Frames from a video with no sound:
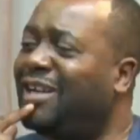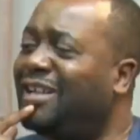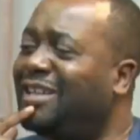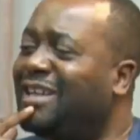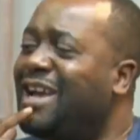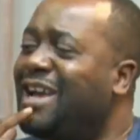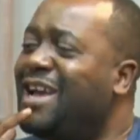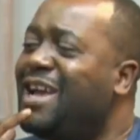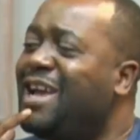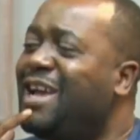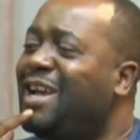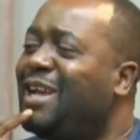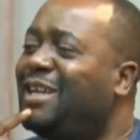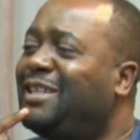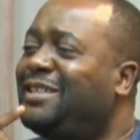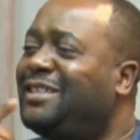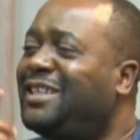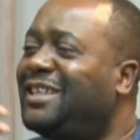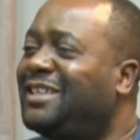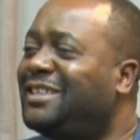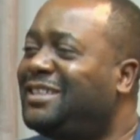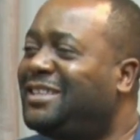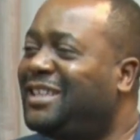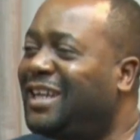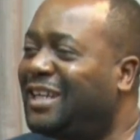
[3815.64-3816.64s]
it
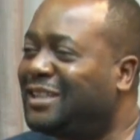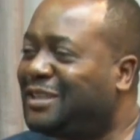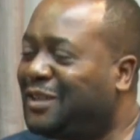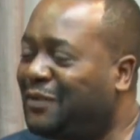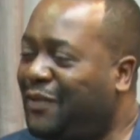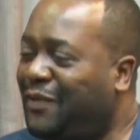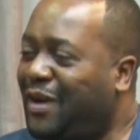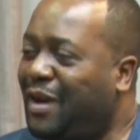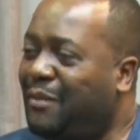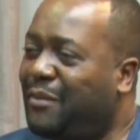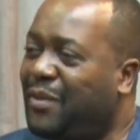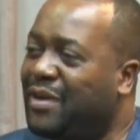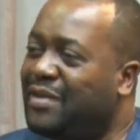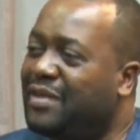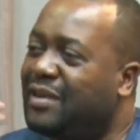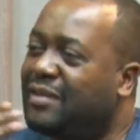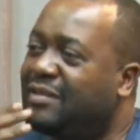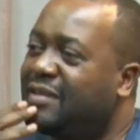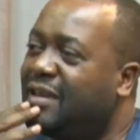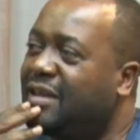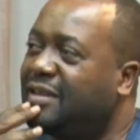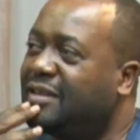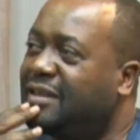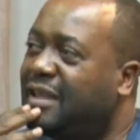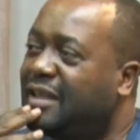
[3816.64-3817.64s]
is justifiable in the
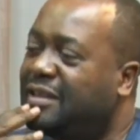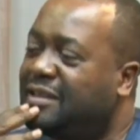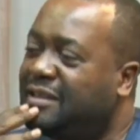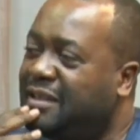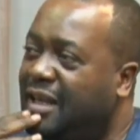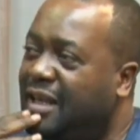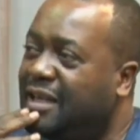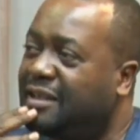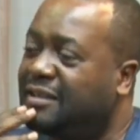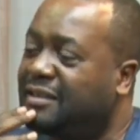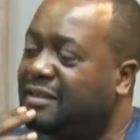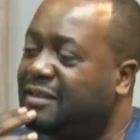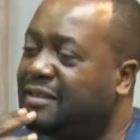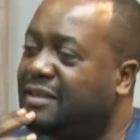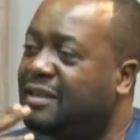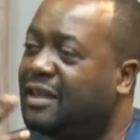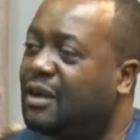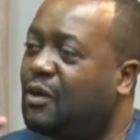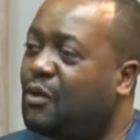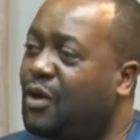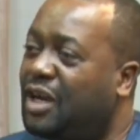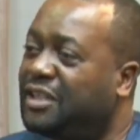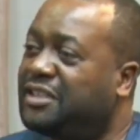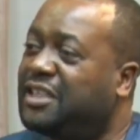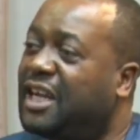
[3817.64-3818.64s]
sense that, yes, the
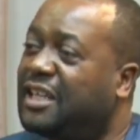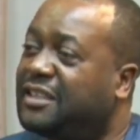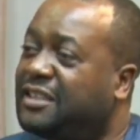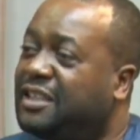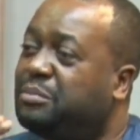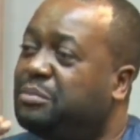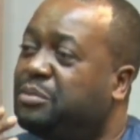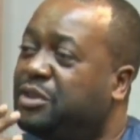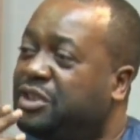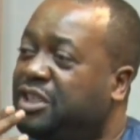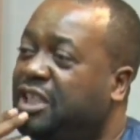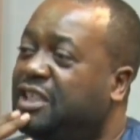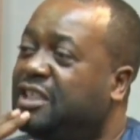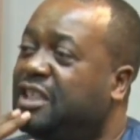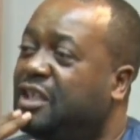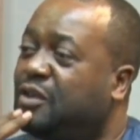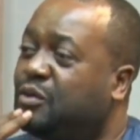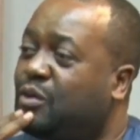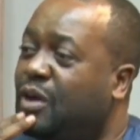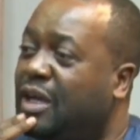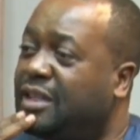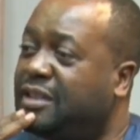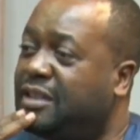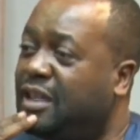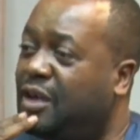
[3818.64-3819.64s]
kwacha has depreciated
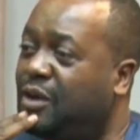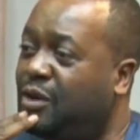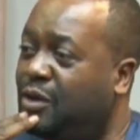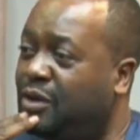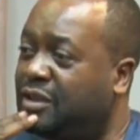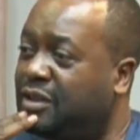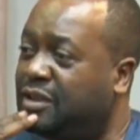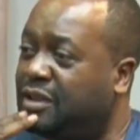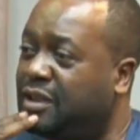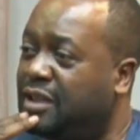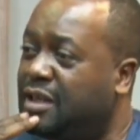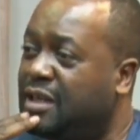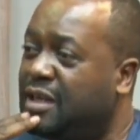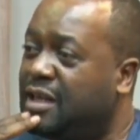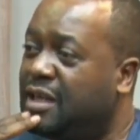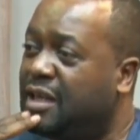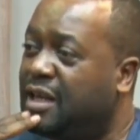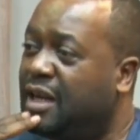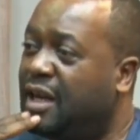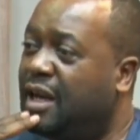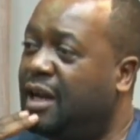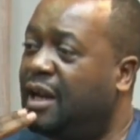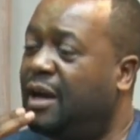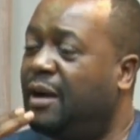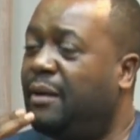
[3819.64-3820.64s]
quite a lot.
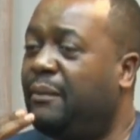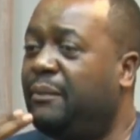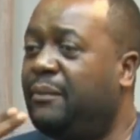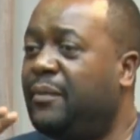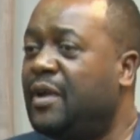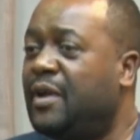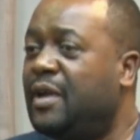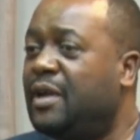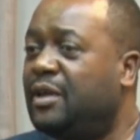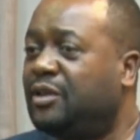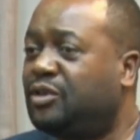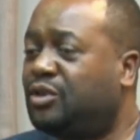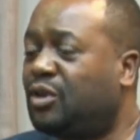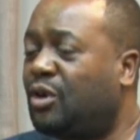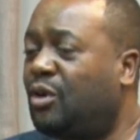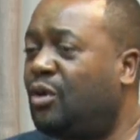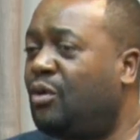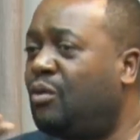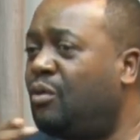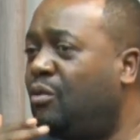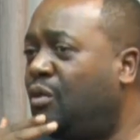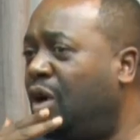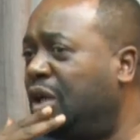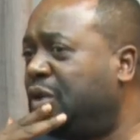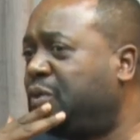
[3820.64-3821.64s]
So
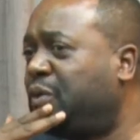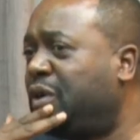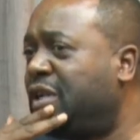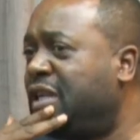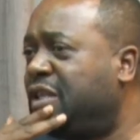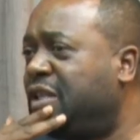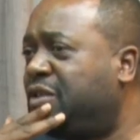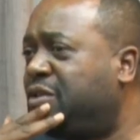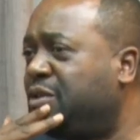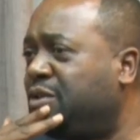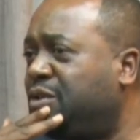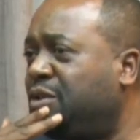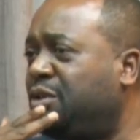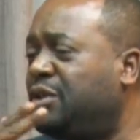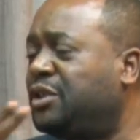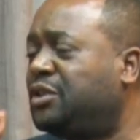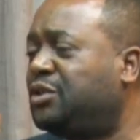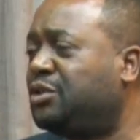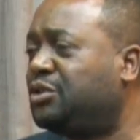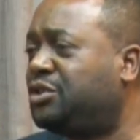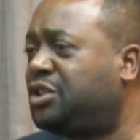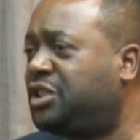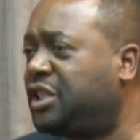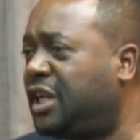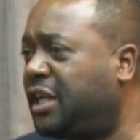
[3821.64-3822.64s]
what we need to do is
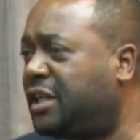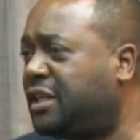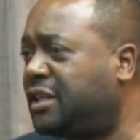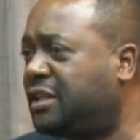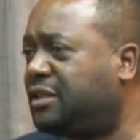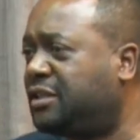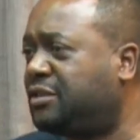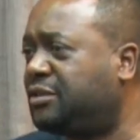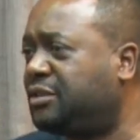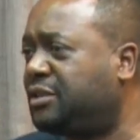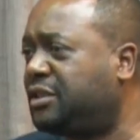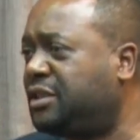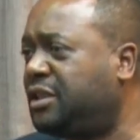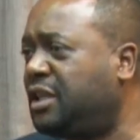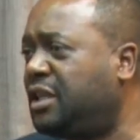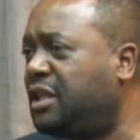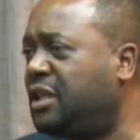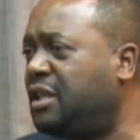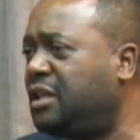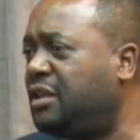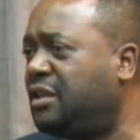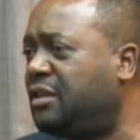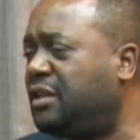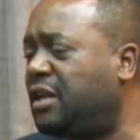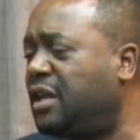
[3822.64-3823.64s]
to check to
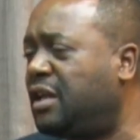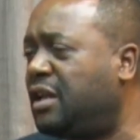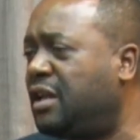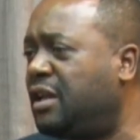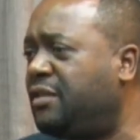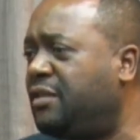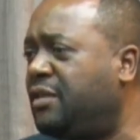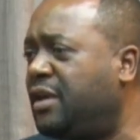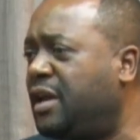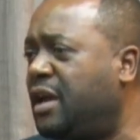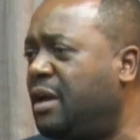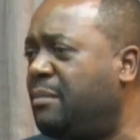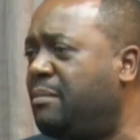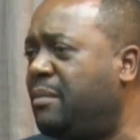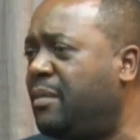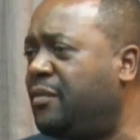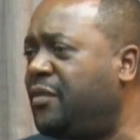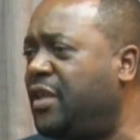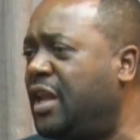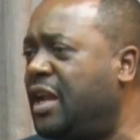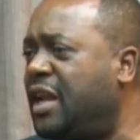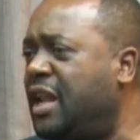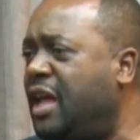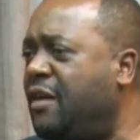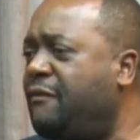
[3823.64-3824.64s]
see
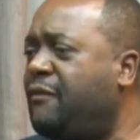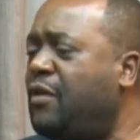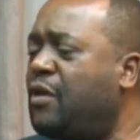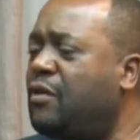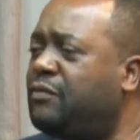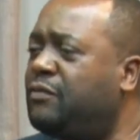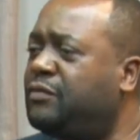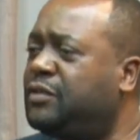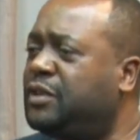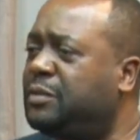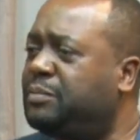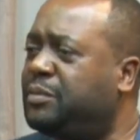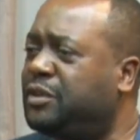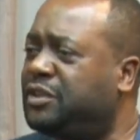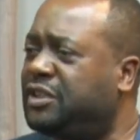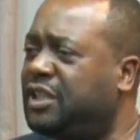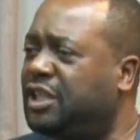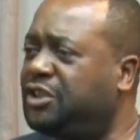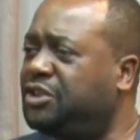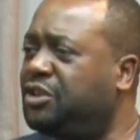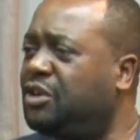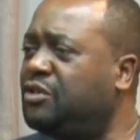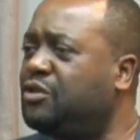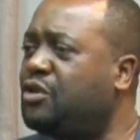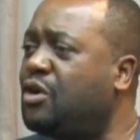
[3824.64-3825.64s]
the level of
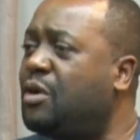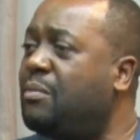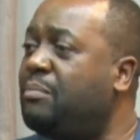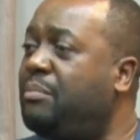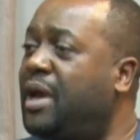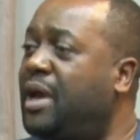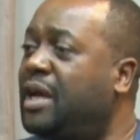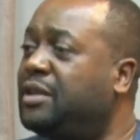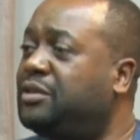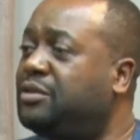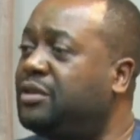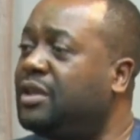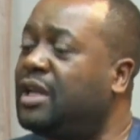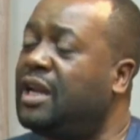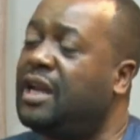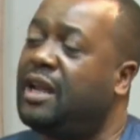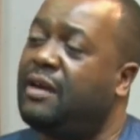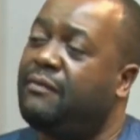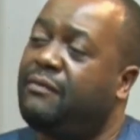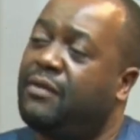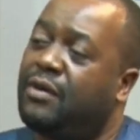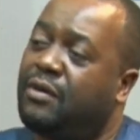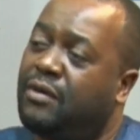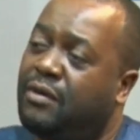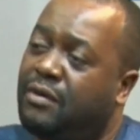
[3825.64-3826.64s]
depreciation compared to the
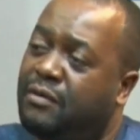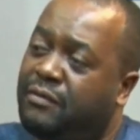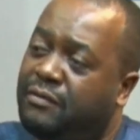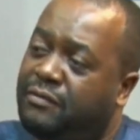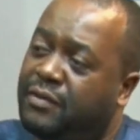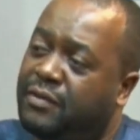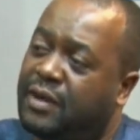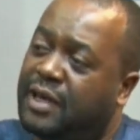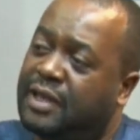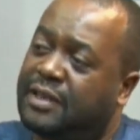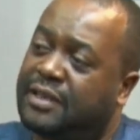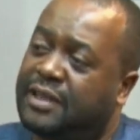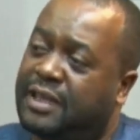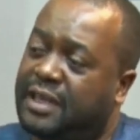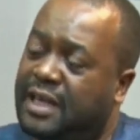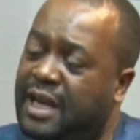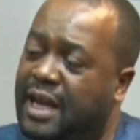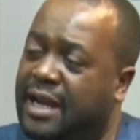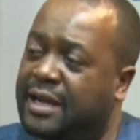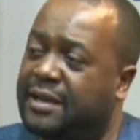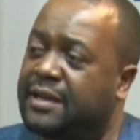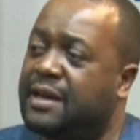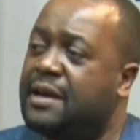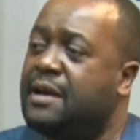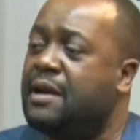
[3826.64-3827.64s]
level of
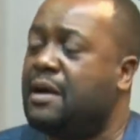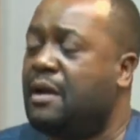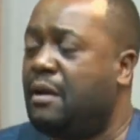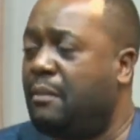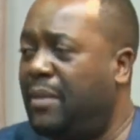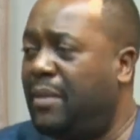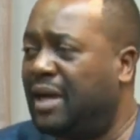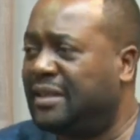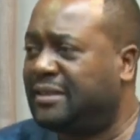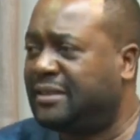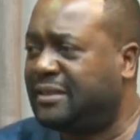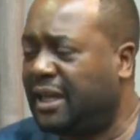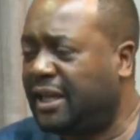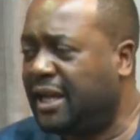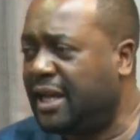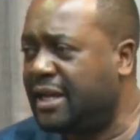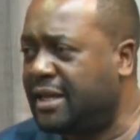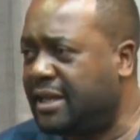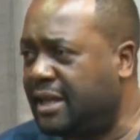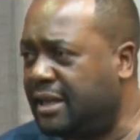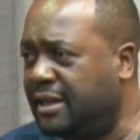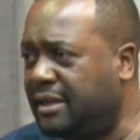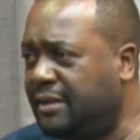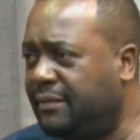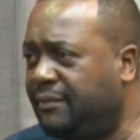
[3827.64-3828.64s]
decline. But
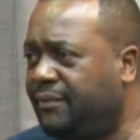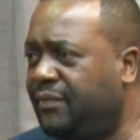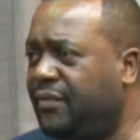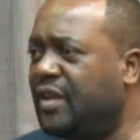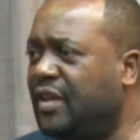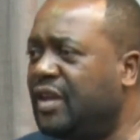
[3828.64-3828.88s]
secondly,